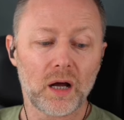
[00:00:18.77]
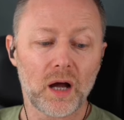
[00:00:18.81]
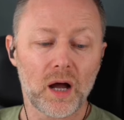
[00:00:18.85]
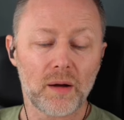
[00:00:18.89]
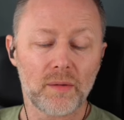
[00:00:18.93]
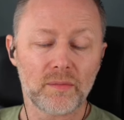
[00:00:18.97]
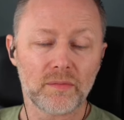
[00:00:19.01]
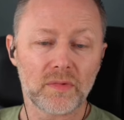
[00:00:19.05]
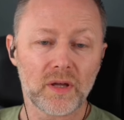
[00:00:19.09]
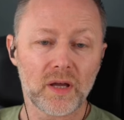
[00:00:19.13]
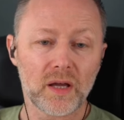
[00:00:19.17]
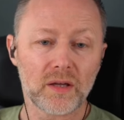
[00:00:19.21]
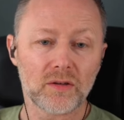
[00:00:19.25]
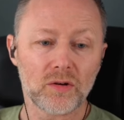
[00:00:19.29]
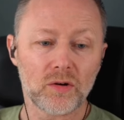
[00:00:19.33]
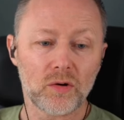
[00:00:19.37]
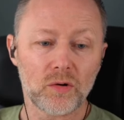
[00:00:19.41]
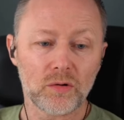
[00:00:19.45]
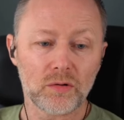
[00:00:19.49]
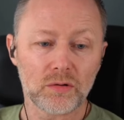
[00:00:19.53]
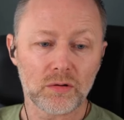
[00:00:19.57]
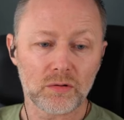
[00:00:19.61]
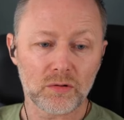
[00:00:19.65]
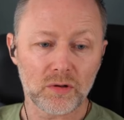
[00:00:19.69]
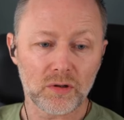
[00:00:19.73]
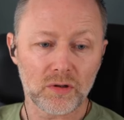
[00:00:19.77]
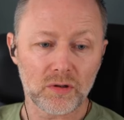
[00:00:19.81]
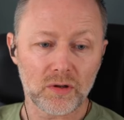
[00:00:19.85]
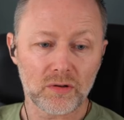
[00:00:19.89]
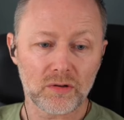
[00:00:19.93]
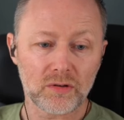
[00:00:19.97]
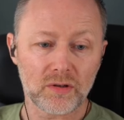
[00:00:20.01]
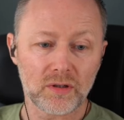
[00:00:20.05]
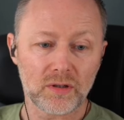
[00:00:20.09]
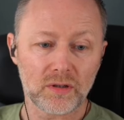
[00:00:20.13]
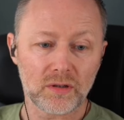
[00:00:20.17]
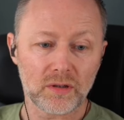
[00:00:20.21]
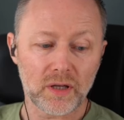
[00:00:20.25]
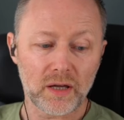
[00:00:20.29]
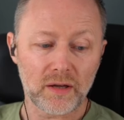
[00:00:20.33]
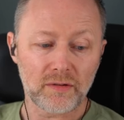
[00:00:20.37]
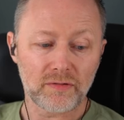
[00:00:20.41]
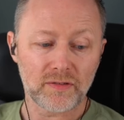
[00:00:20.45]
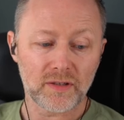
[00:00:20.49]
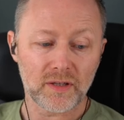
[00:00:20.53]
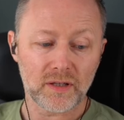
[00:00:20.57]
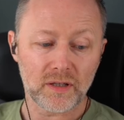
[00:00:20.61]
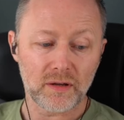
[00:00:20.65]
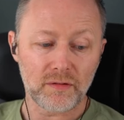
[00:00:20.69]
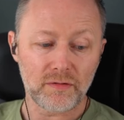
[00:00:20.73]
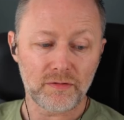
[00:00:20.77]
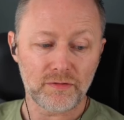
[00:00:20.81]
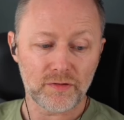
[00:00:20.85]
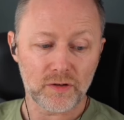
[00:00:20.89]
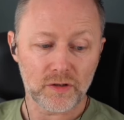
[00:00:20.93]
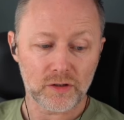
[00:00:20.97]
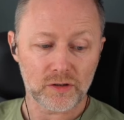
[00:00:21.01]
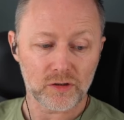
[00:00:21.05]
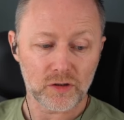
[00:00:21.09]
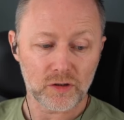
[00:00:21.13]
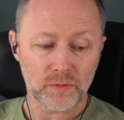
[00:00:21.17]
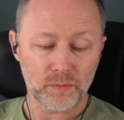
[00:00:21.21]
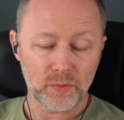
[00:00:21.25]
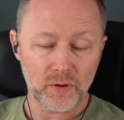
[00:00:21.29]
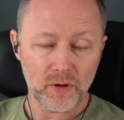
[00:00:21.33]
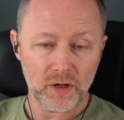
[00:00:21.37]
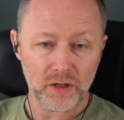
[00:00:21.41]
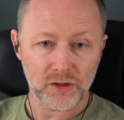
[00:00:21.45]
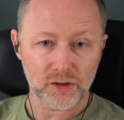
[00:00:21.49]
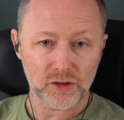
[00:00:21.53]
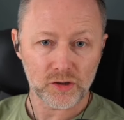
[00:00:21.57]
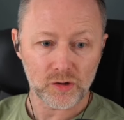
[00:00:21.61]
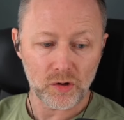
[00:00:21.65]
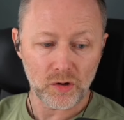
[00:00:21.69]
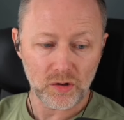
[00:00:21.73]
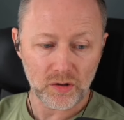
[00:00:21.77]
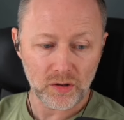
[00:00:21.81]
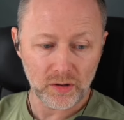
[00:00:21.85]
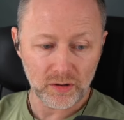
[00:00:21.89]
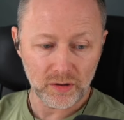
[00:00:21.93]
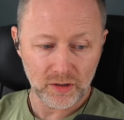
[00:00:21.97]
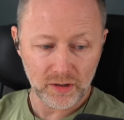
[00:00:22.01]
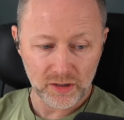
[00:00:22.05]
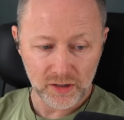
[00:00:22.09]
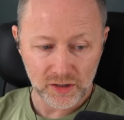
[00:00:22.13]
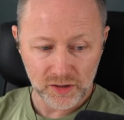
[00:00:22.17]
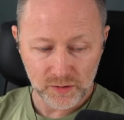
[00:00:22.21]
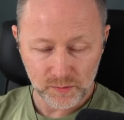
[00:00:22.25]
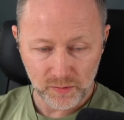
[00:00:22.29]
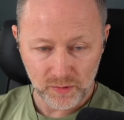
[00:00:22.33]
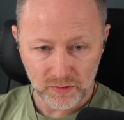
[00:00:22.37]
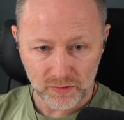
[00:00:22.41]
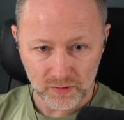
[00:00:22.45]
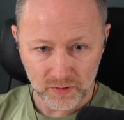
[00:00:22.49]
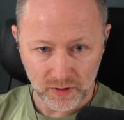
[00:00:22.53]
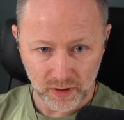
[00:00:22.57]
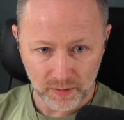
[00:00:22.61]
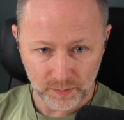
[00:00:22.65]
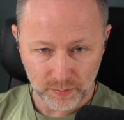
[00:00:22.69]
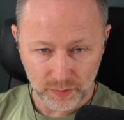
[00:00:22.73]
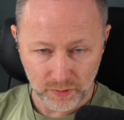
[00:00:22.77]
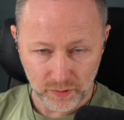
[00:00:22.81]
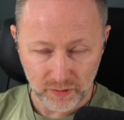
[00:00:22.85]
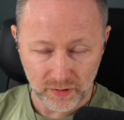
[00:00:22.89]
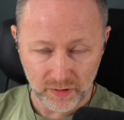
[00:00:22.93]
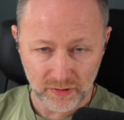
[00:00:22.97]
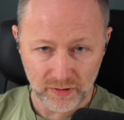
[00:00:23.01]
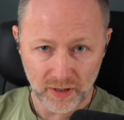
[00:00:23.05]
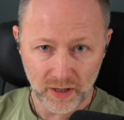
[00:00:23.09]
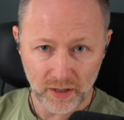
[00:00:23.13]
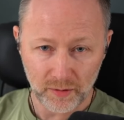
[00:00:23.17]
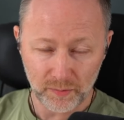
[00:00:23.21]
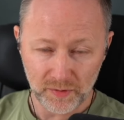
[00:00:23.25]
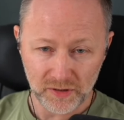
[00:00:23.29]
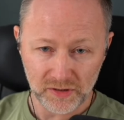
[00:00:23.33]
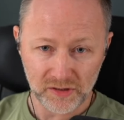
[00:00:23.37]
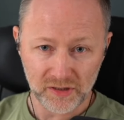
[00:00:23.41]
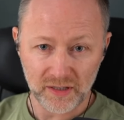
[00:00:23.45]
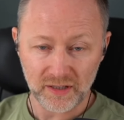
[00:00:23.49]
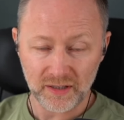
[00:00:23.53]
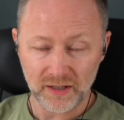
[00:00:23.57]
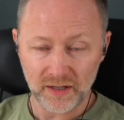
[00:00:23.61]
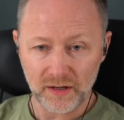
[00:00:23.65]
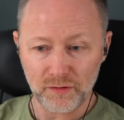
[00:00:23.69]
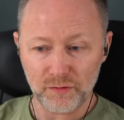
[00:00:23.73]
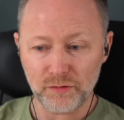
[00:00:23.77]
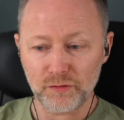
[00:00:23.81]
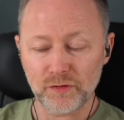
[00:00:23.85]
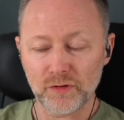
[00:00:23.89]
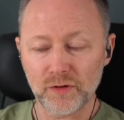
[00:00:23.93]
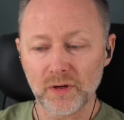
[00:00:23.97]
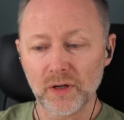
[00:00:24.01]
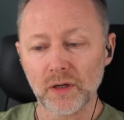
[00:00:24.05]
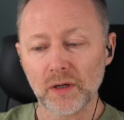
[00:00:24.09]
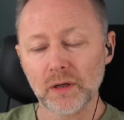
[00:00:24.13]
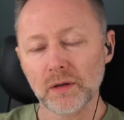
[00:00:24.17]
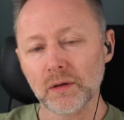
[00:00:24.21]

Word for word: I'm dead old, I've got nothing left to live for. So he put a shotgun in his mouth and he blew the tarpy's head off.